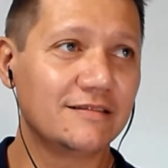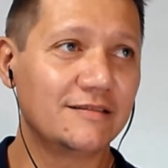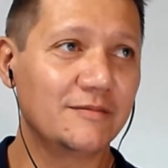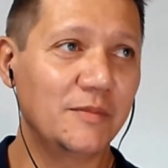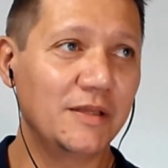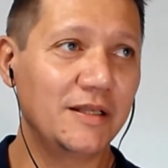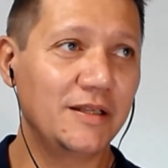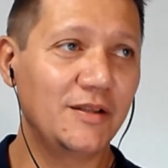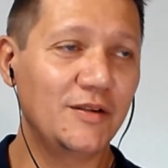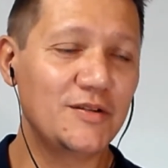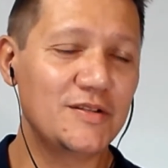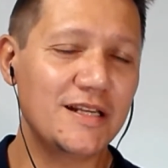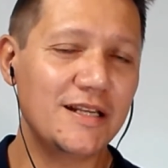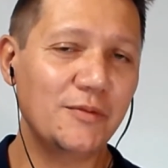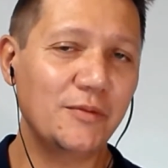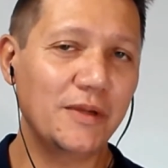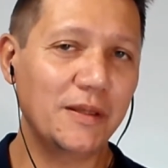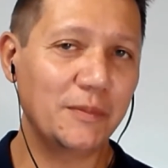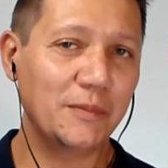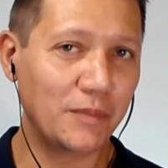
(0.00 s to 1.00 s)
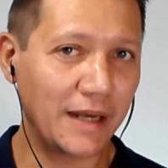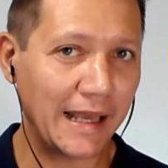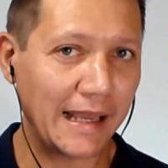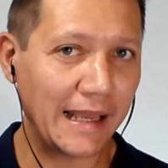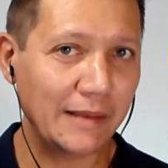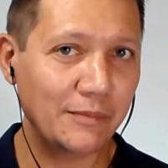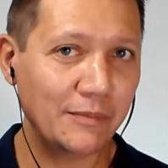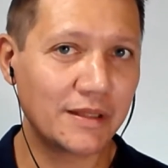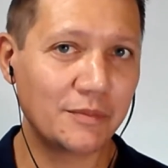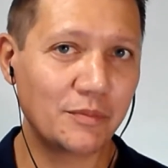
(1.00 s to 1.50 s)
usually we
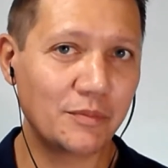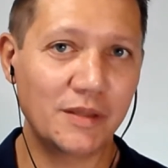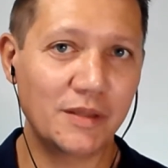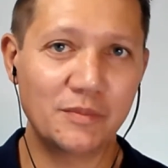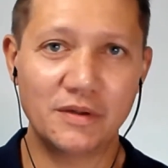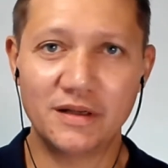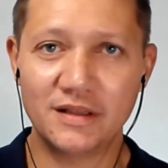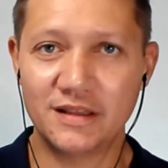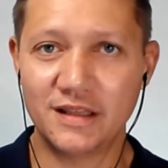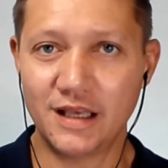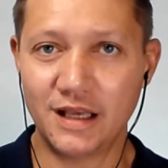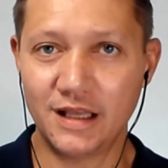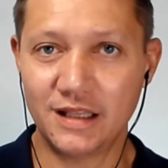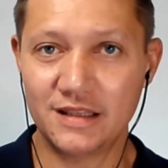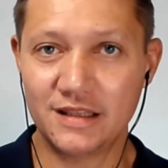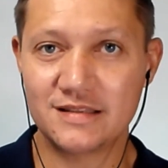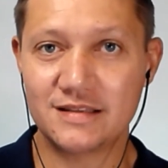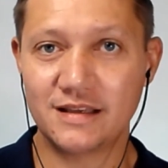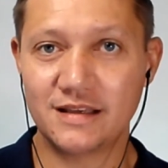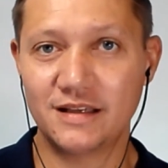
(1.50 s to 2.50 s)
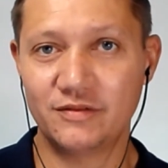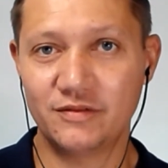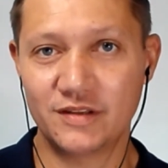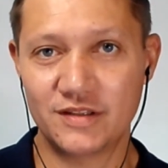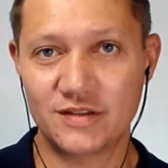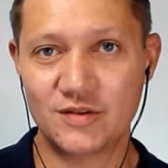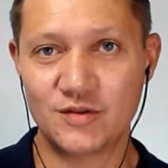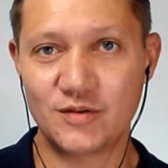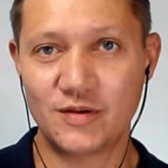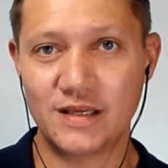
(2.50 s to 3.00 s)
blame the people on the other side of
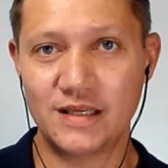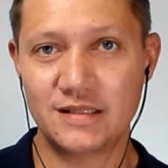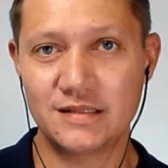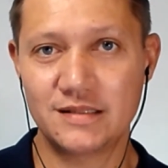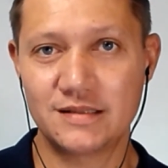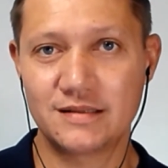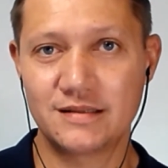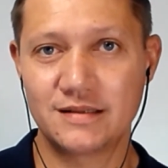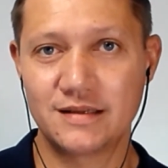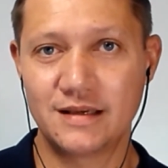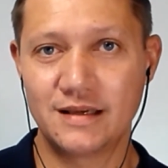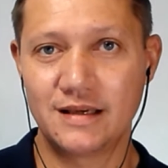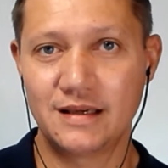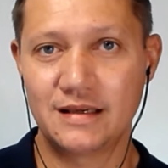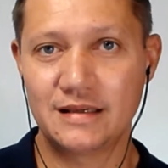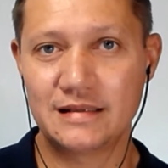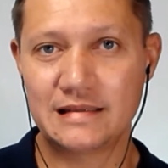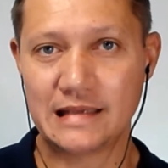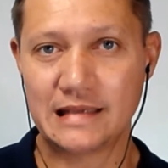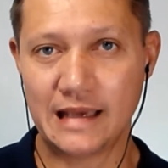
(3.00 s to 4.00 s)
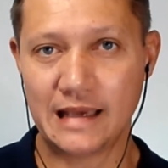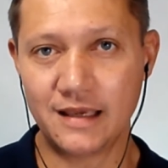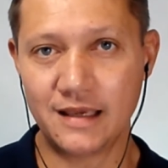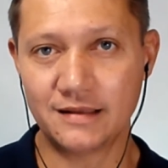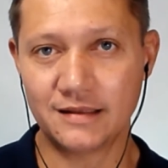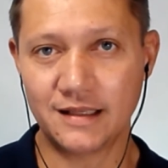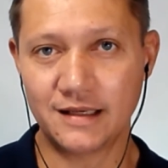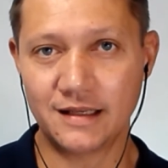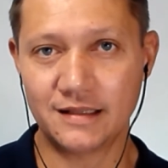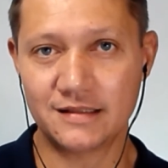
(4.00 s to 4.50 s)
the street,
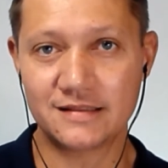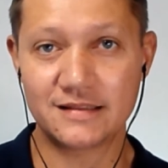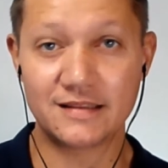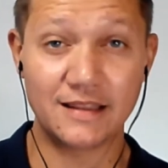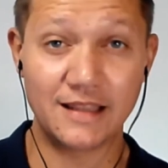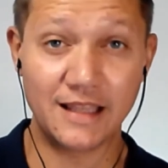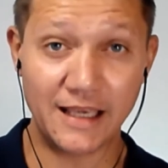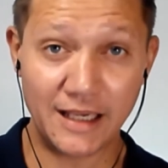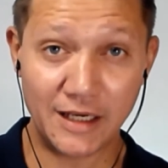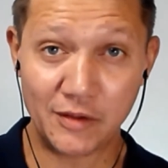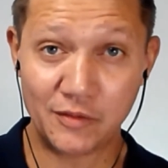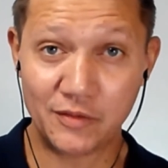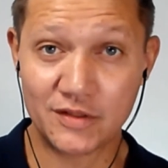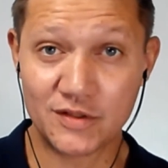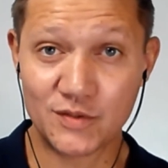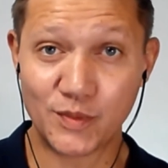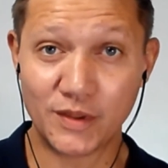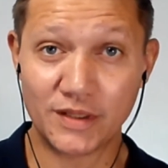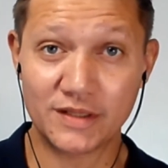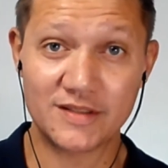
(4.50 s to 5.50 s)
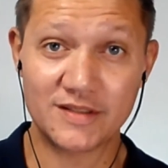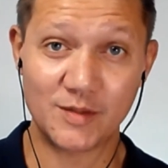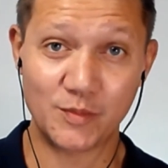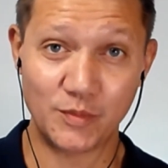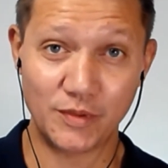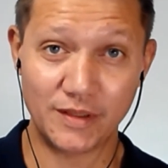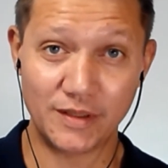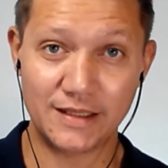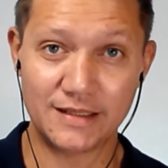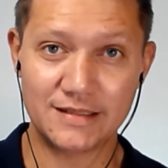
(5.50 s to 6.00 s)
saying that it's their
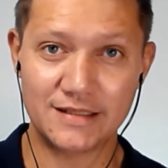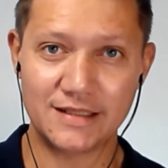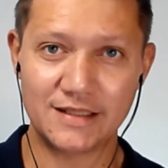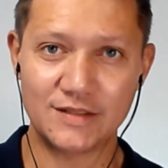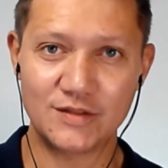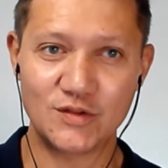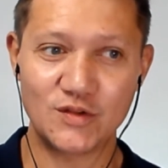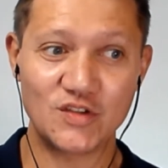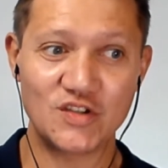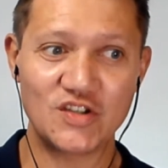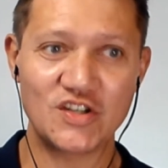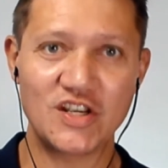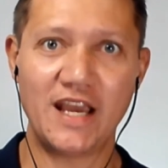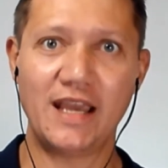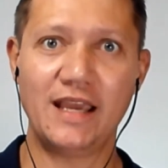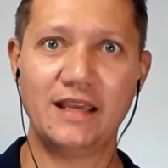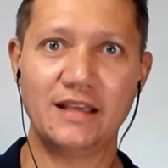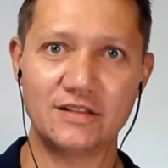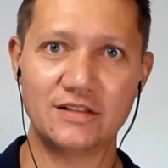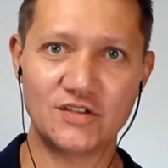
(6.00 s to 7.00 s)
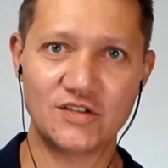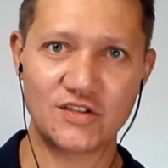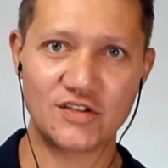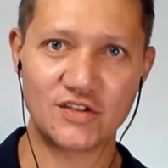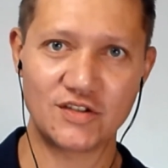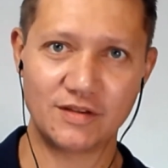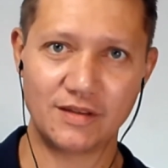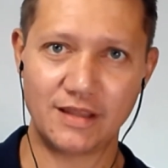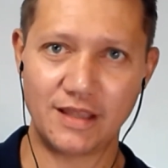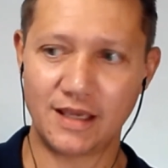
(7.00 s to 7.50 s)
responsibility to
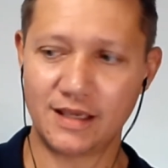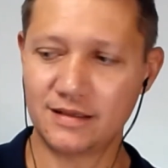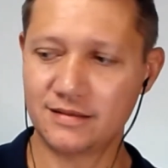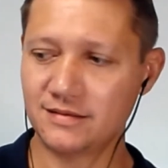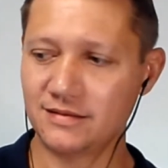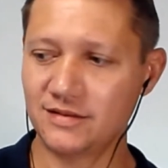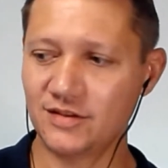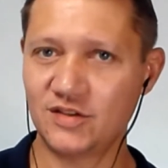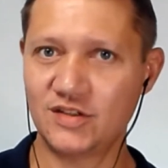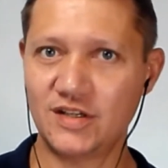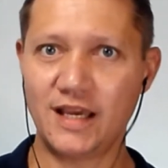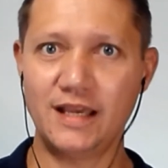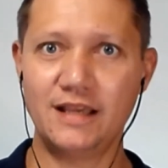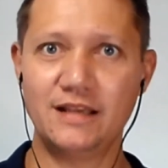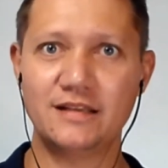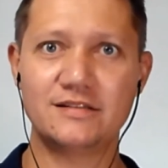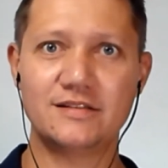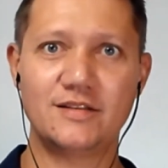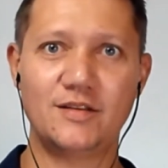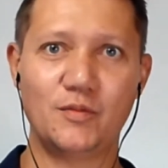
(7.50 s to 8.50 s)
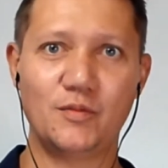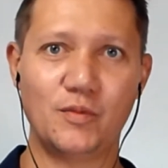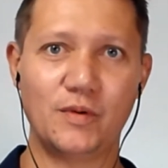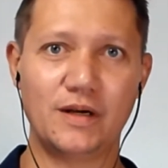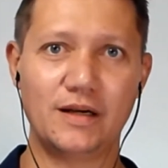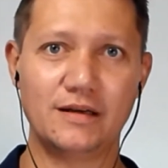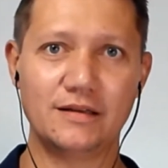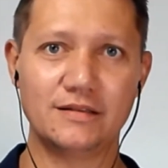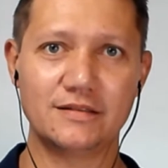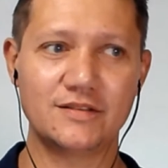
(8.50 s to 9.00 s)
change things, to change the
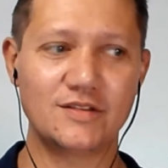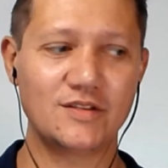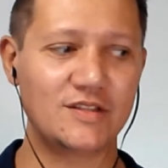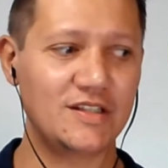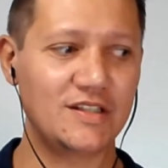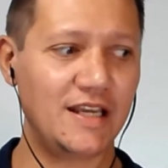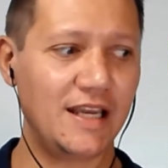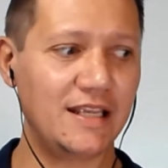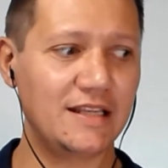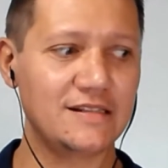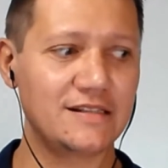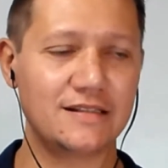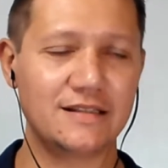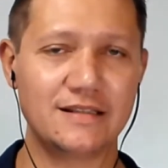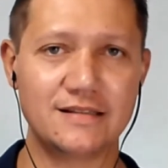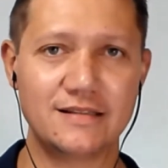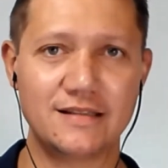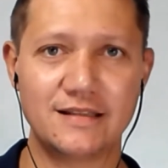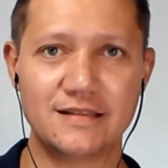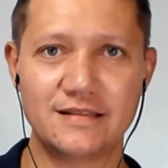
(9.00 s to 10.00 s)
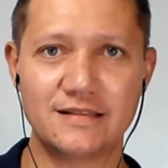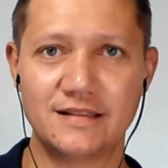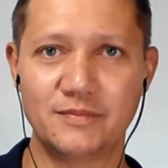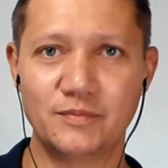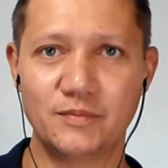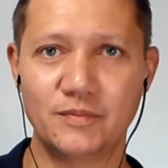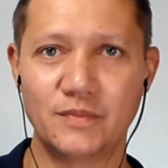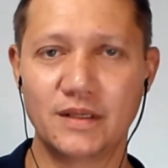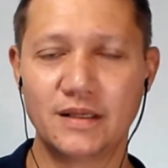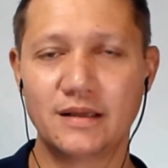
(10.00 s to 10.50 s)
world, to change the
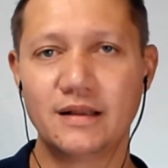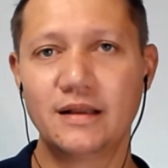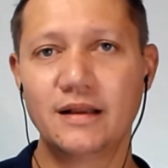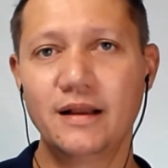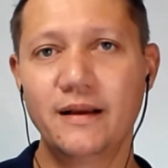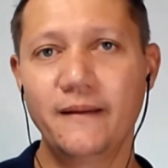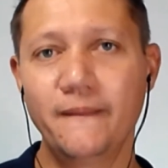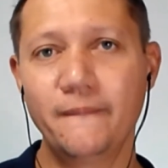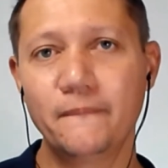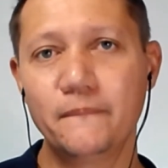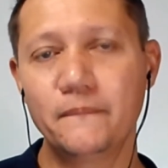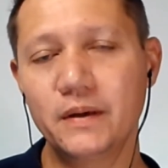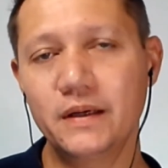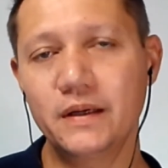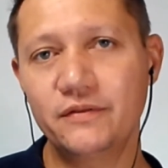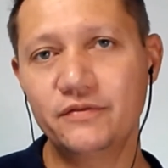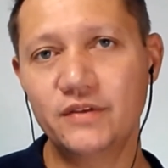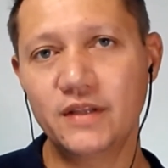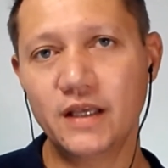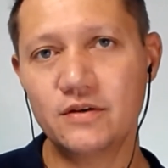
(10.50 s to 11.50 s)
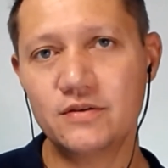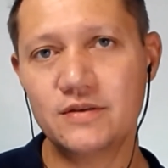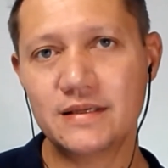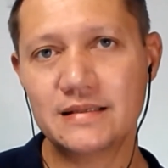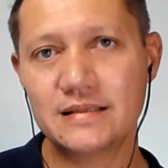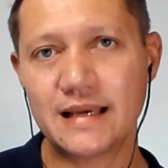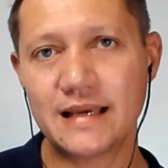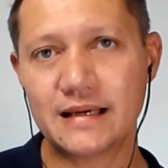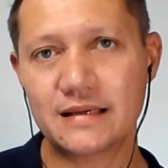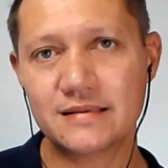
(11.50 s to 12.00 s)
system. But if those
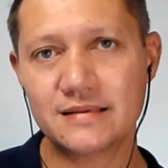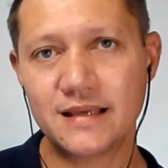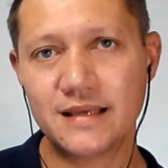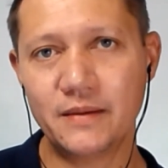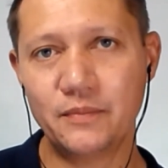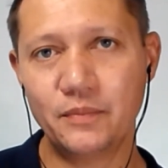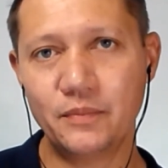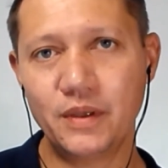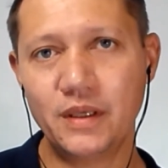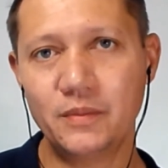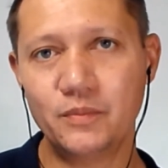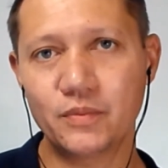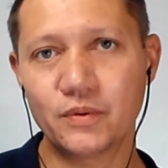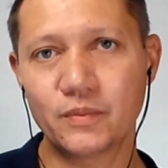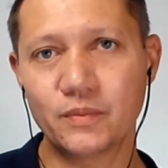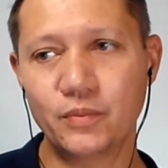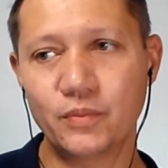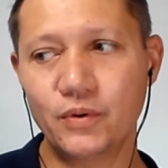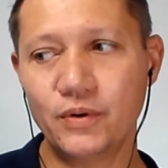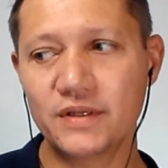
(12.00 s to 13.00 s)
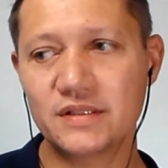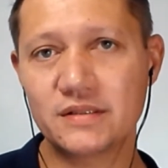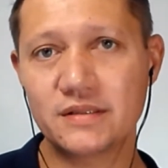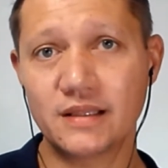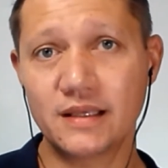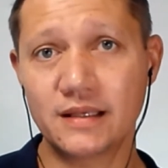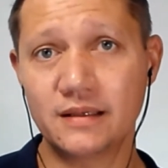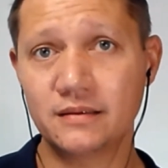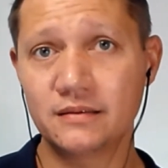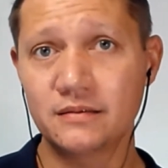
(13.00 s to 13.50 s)
exact same people point
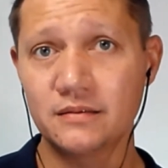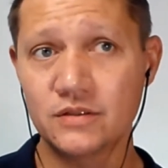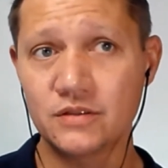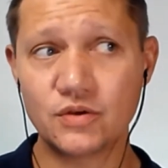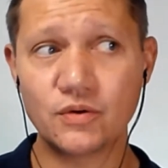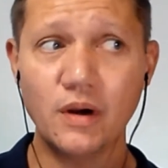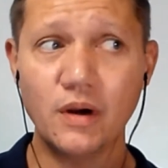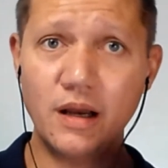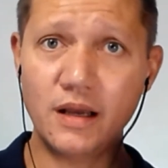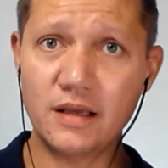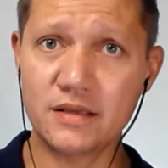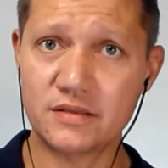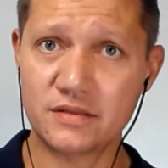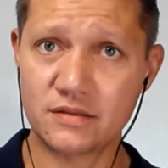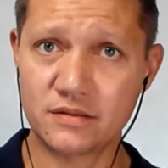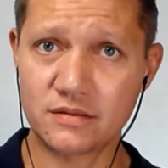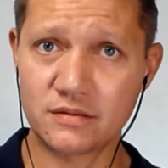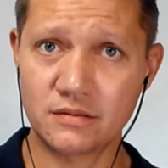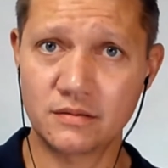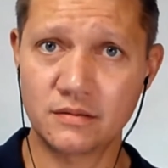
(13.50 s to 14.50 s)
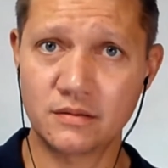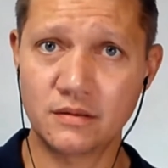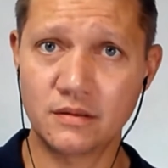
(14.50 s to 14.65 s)
then to us,